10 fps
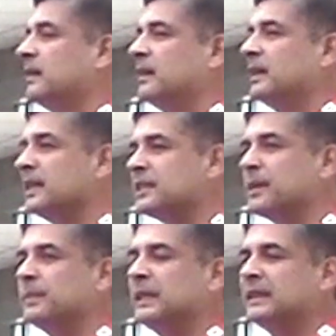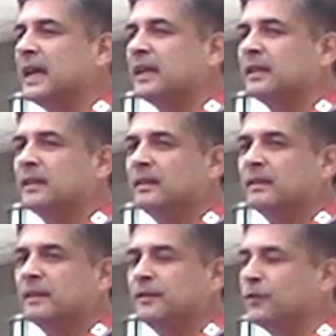it is something that
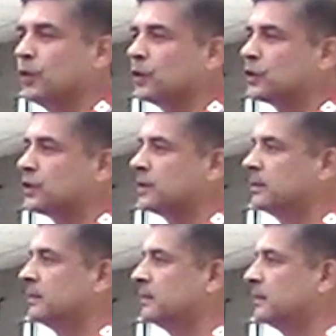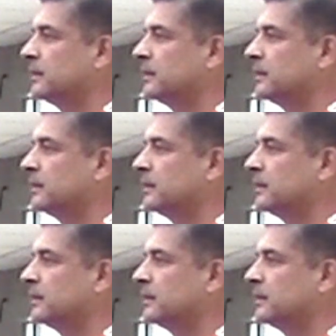evokes